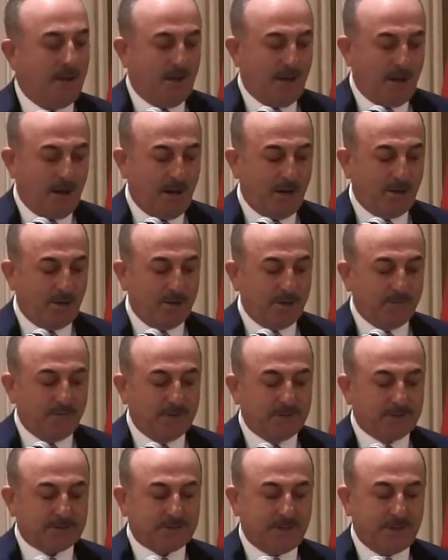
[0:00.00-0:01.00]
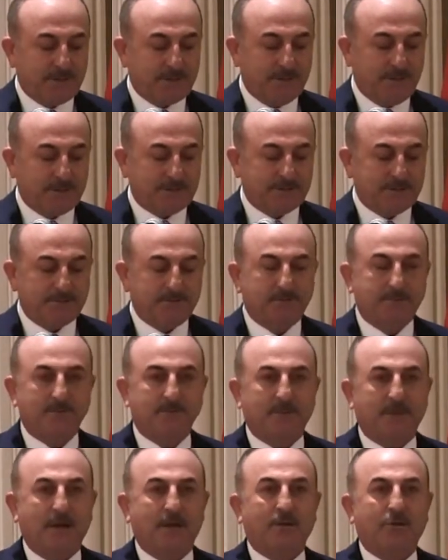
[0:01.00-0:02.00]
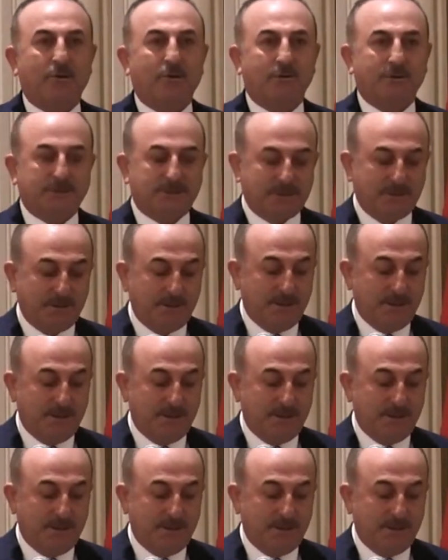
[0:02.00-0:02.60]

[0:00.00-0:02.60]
Our living standards, technology